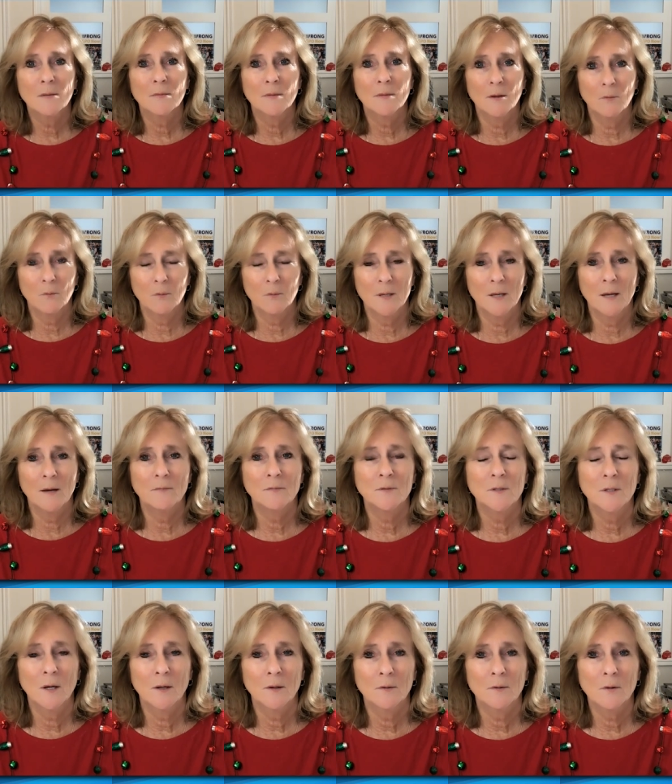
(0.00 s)
that we have
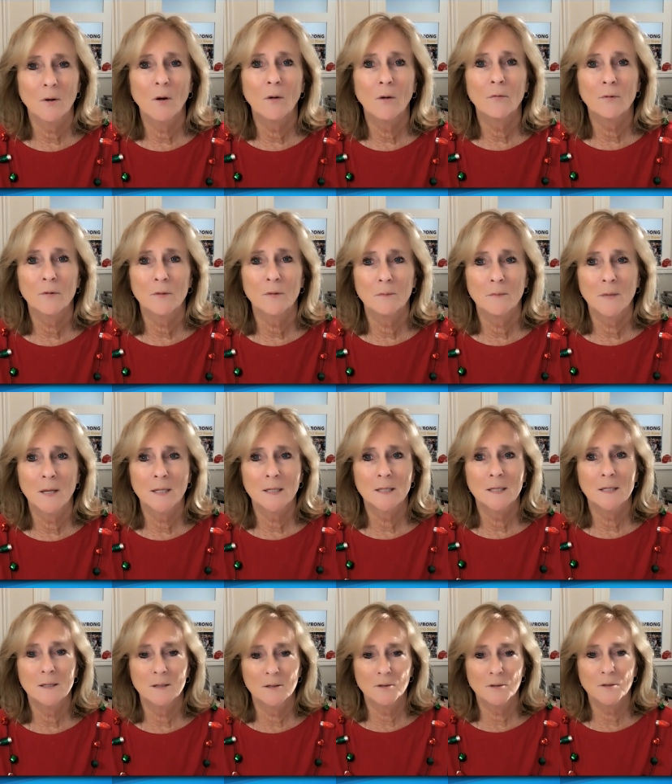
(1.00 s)
done over the
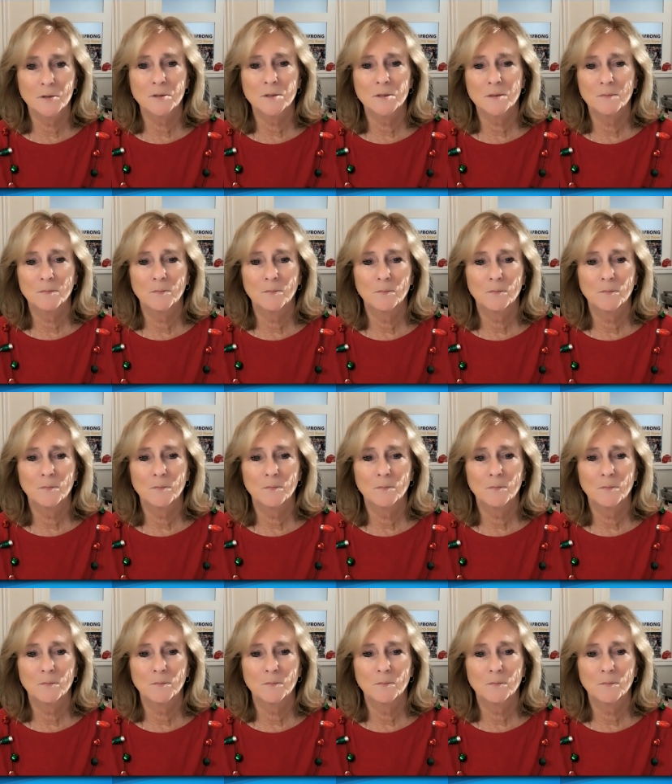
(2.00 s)
many years.